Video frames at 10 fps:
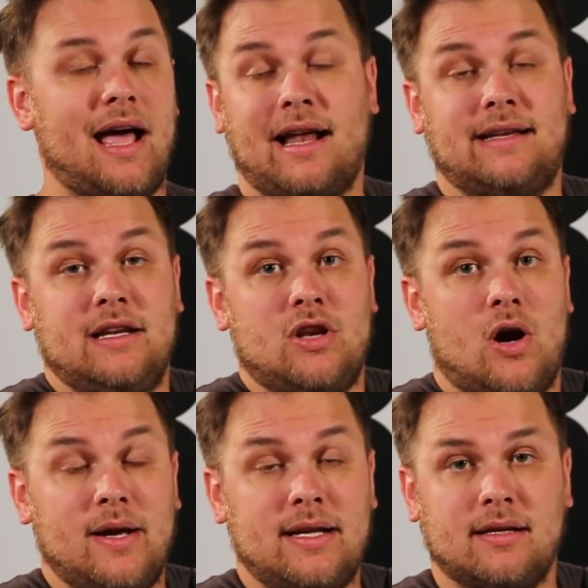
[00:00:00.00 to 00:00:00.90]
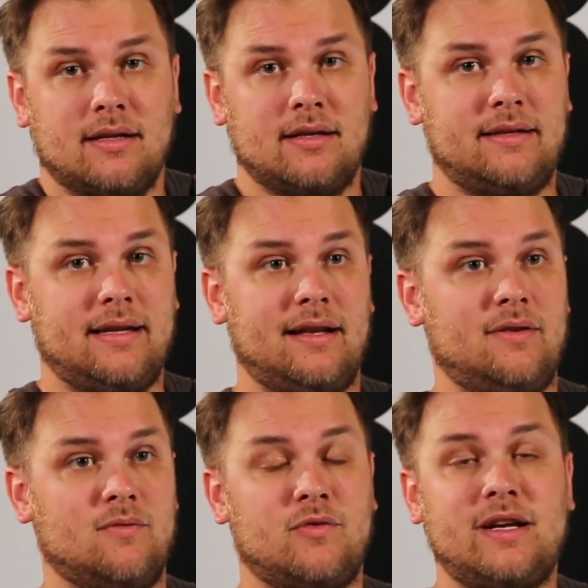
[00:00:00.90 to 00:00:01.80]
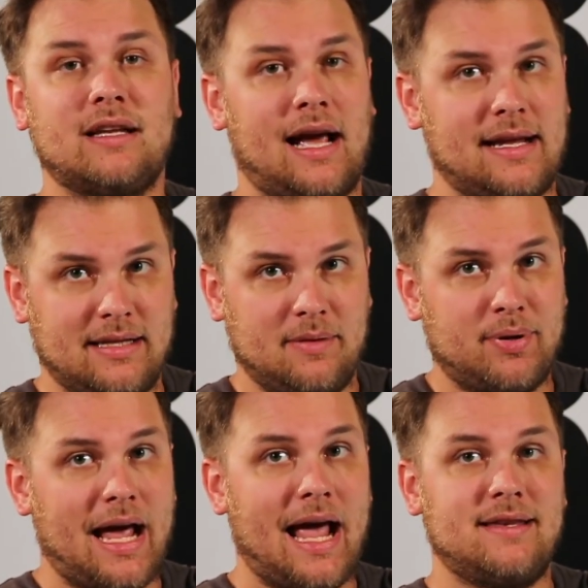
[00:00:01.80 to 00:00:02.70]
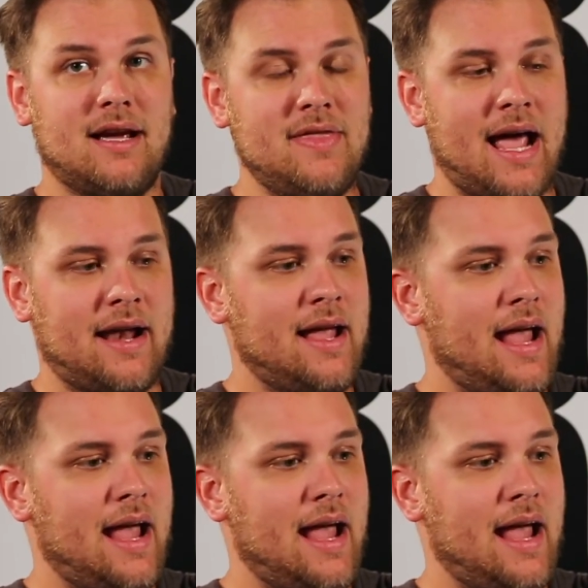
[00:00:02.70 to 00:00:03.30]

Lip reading: I didn't know it, didn't realize it, but I had done that.